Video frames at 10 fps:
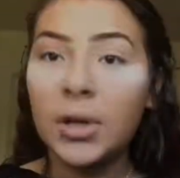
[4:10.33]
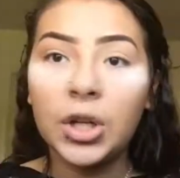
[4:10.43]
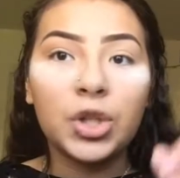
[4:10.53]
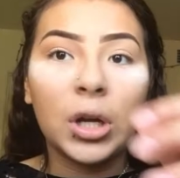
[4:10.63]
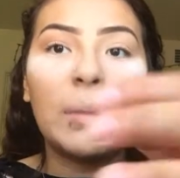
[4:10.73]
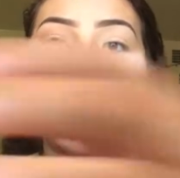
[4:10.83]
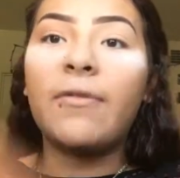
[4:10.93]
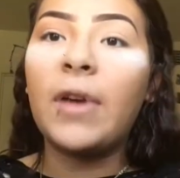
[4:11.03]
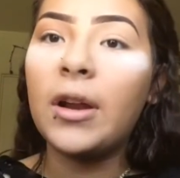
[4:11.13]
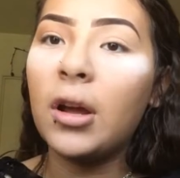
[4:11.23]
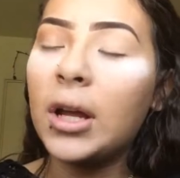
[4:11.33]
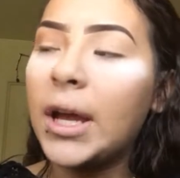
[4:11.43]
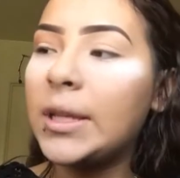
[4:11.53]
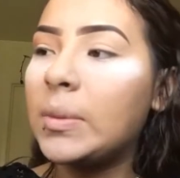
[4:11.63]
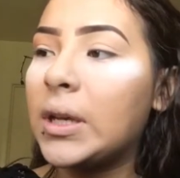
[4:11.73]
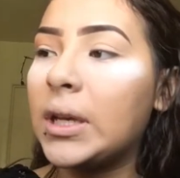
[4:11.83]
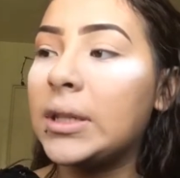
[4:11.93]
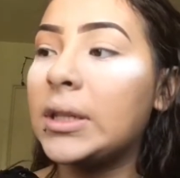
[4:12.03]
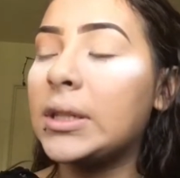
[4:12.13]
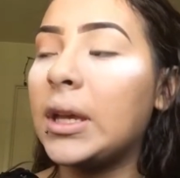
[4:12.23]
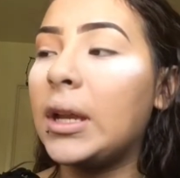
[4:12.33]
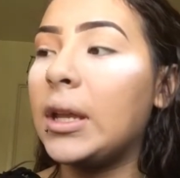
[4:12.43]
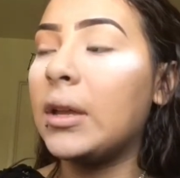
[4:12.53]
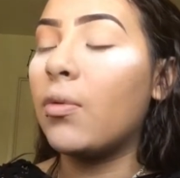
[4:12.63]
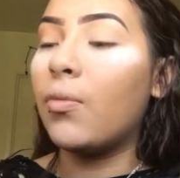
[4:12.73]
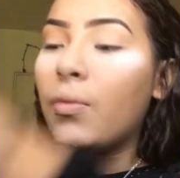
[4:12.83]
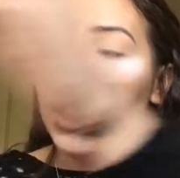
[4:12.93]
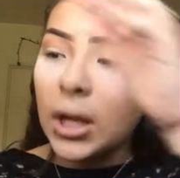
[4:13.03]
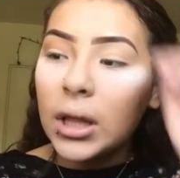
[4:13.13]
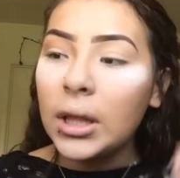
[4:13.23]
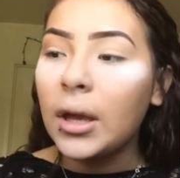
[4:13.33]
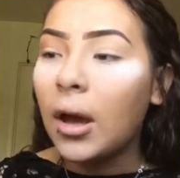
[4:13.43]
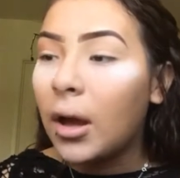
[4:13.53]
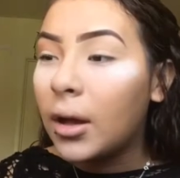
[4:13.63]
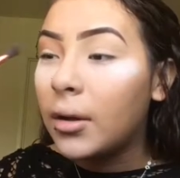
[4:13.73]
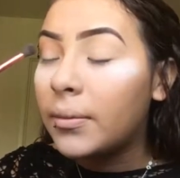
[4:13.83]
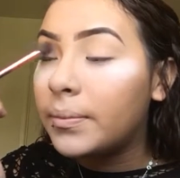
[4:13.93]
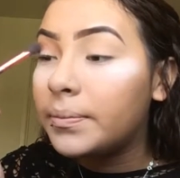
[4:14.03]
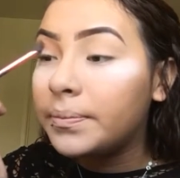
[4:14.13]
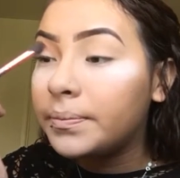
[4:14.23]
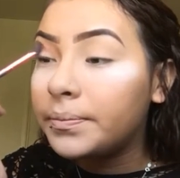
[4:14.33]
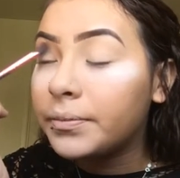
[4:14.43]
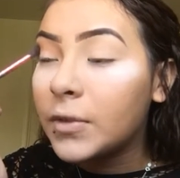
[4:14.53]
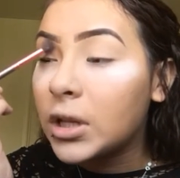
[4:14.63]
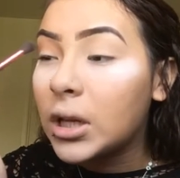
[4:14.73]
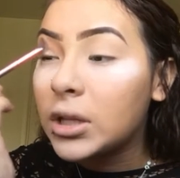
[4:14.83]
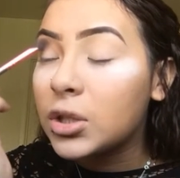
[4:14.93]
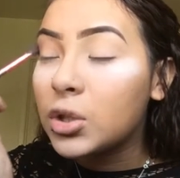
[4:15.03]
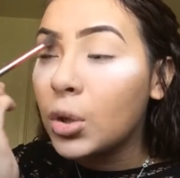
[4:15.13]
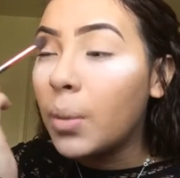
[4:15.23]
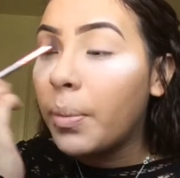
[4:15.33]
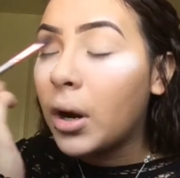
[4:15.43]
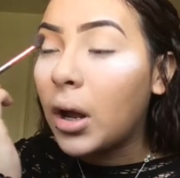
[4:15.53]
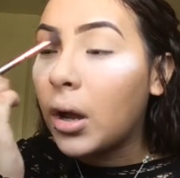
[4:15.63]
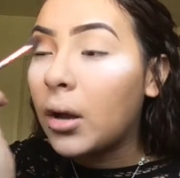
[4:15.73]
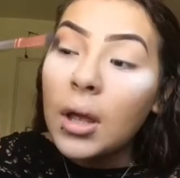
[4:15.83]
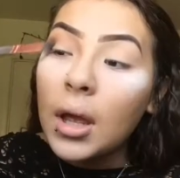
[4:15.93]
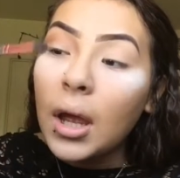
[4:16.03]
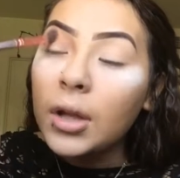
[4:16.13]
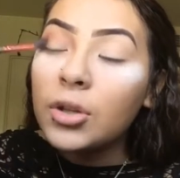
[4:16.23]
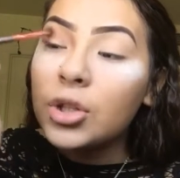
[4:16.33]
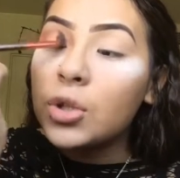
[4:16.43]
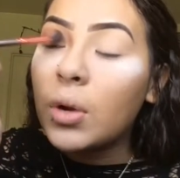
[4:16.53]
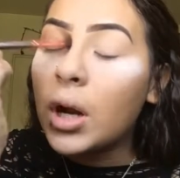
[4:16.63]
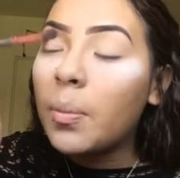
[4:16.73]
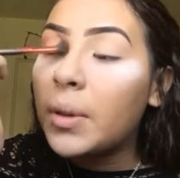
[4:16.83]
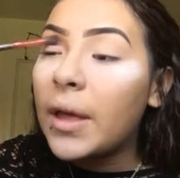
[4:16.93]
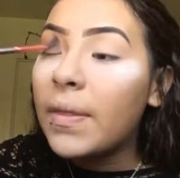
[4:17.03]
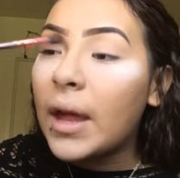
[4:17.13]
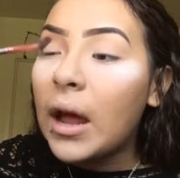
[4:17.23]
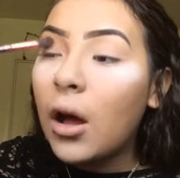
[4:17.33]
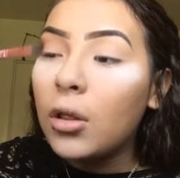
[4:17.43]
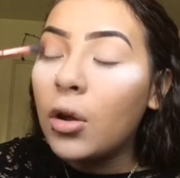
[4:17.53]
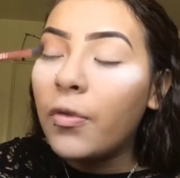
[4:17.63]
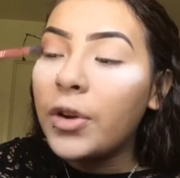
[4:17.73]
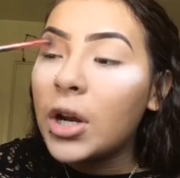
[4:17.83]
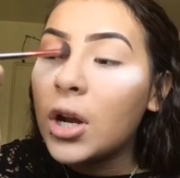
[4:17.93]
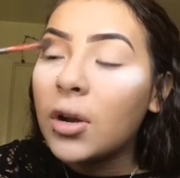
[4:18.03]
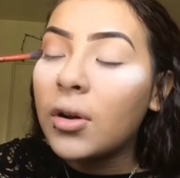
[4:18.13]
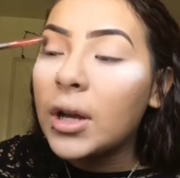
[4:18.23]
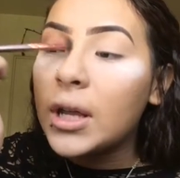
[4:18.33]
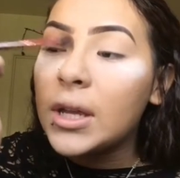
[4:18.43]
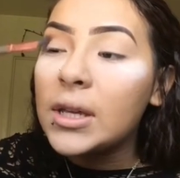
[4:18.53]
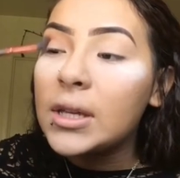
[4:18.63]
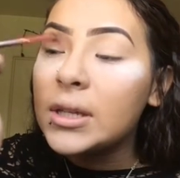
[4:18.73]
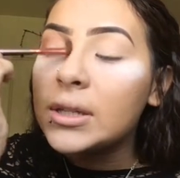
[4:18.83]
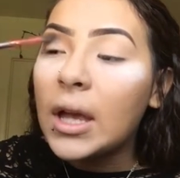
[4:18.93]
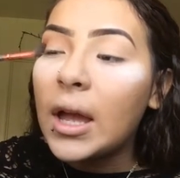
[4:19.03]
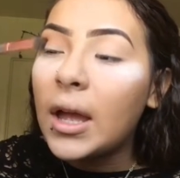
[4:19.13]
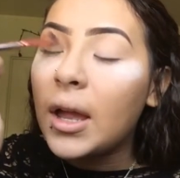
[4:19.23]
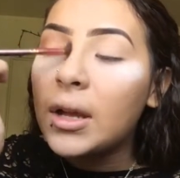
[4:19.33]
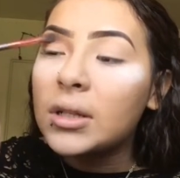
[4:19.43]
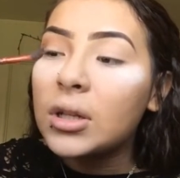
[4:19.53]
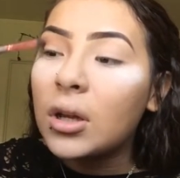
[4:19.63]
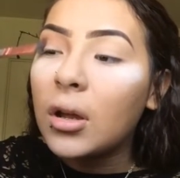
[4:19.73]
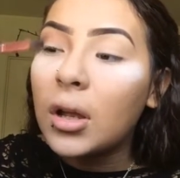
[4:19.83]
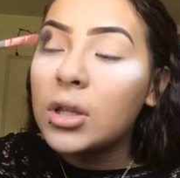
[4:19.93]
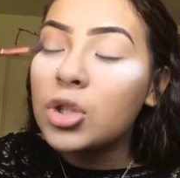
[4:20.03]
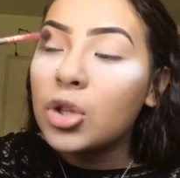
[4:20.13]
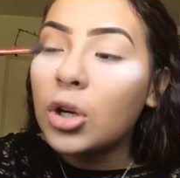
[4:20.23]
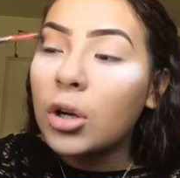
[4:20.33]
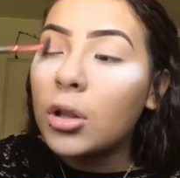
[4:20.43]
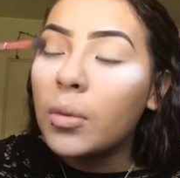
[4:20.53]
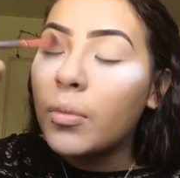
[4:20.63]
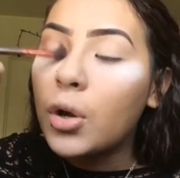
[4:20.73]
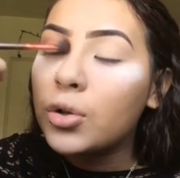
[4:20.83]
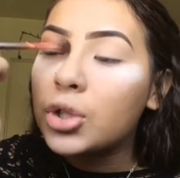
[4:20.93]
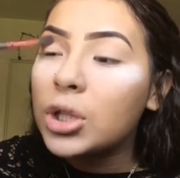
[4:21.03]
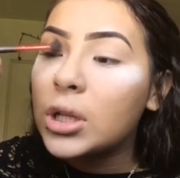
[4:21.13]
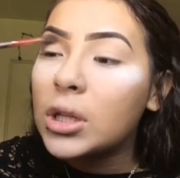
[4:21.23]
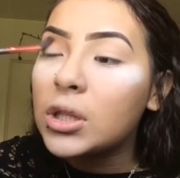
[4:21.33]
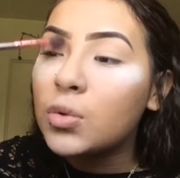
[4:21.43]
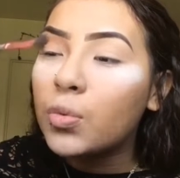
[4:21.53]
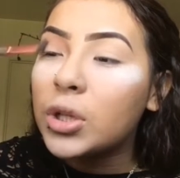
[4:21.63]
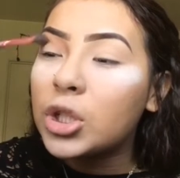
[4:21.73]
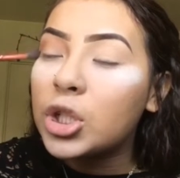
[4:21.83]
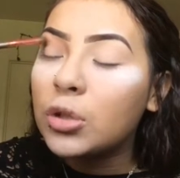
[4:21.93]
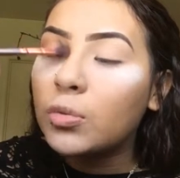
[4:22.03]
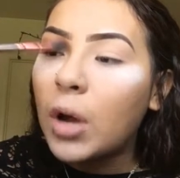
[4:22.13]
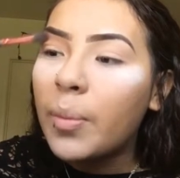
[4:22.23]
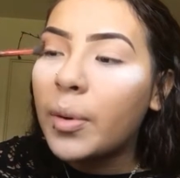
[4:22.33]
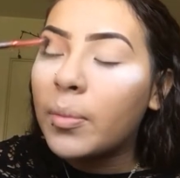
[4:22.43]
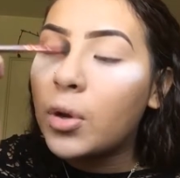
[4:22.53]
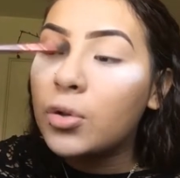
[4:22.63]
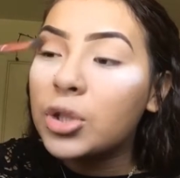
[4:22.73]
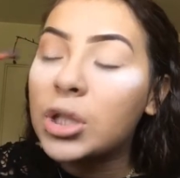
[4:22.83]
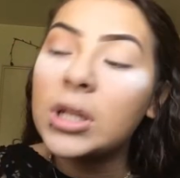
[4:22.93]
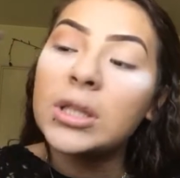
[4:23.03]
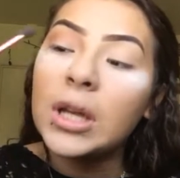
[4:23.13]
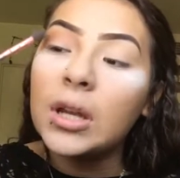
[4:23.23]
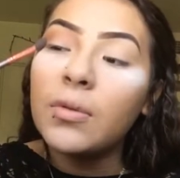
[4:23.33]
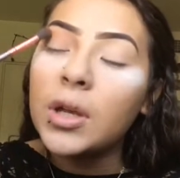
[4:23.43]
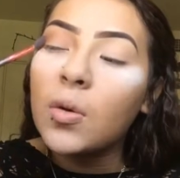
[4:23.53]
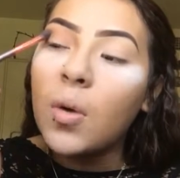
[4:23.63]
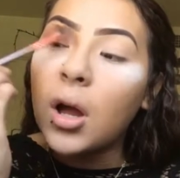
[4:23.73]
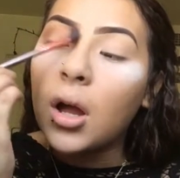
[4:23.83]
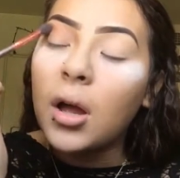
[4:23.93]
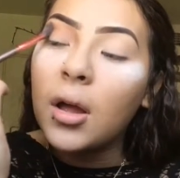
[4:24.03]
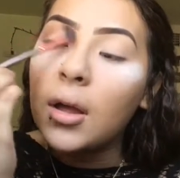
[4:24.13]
gonna turn my fan on, guys, because it's getting really hot, like super hot. And you just want to blend that all over your crease and in circular motions, windshield wiper motions, any way you want.